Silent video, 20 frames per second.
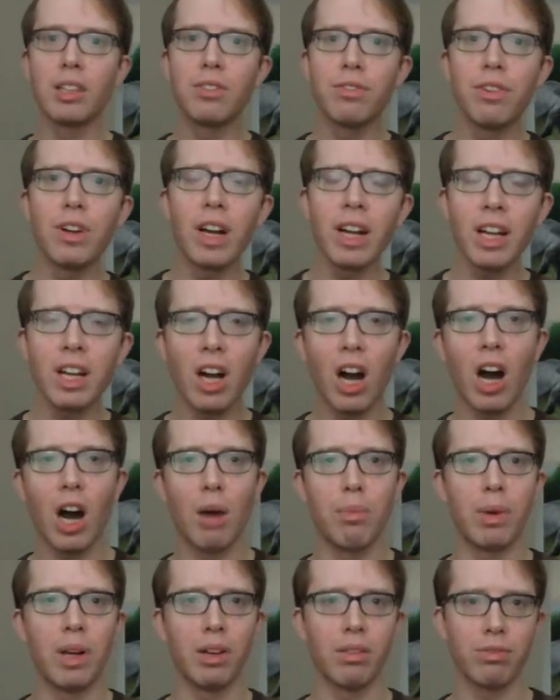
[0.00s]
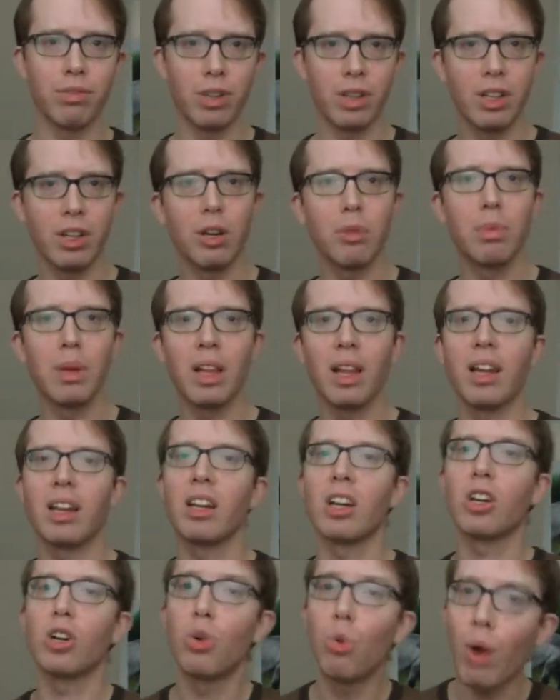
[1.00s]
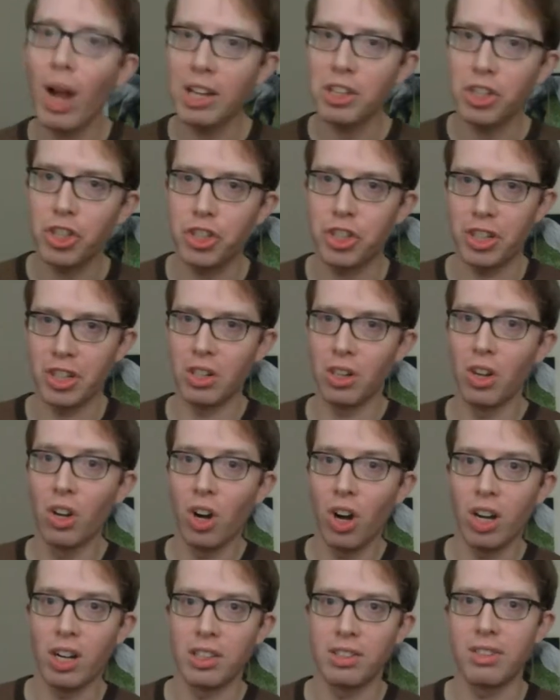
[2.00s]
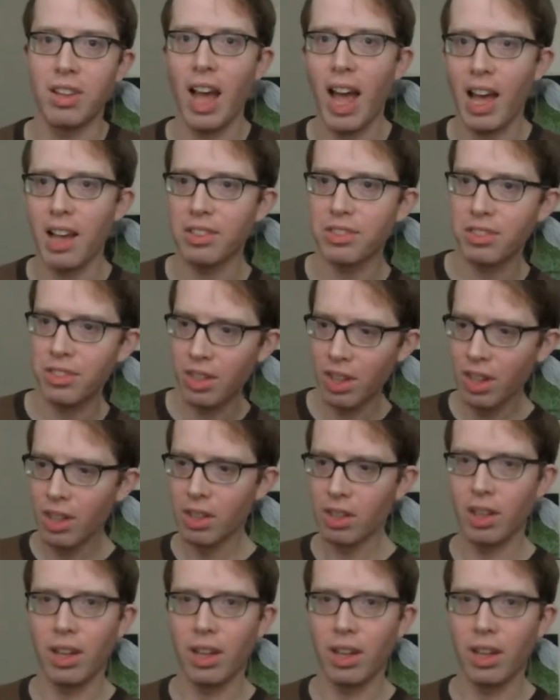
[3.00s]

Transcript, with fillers: it's very common for there to be like a question on a test.